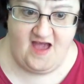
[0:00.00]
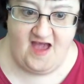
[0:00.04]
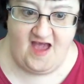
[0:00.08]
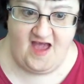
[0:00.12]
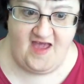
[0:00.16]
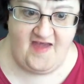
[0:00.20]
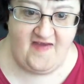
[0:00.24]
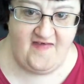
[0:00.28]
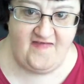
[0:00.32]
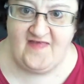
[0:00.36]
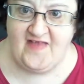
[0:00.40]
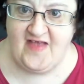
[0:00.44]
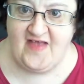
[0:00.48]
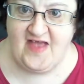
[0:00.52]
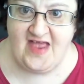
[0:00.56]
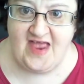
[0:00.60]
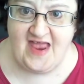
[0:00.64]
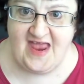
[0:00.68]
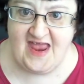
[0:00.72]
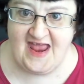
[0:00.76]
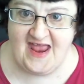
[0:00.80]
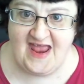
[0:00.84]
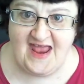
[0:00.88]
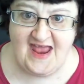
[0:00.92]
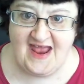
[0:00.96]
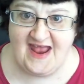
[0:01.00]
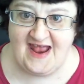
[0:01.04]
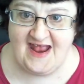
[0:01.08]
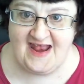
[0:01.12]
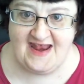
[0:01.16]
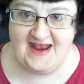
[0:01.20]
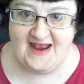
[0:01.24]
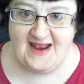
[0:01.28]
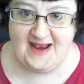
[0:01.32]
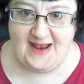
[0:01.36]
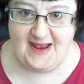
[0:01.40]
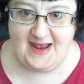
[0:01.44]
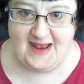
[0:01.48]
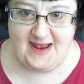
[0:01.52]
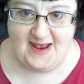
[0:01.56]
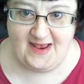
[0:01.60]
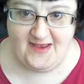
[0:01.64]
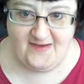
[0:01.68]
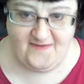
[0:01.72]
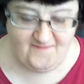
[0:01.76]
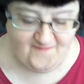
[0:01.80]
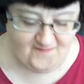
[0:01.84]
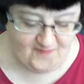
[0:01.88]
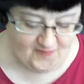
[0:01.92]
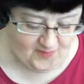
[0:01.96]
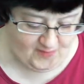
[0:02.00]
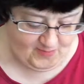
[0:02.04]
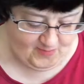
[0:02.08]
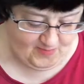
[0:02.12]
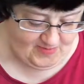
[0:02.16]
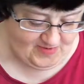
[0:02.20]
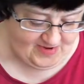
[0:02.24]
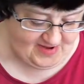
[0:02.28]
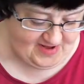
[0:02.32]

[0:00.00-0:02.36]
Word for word: I have not had a landline phone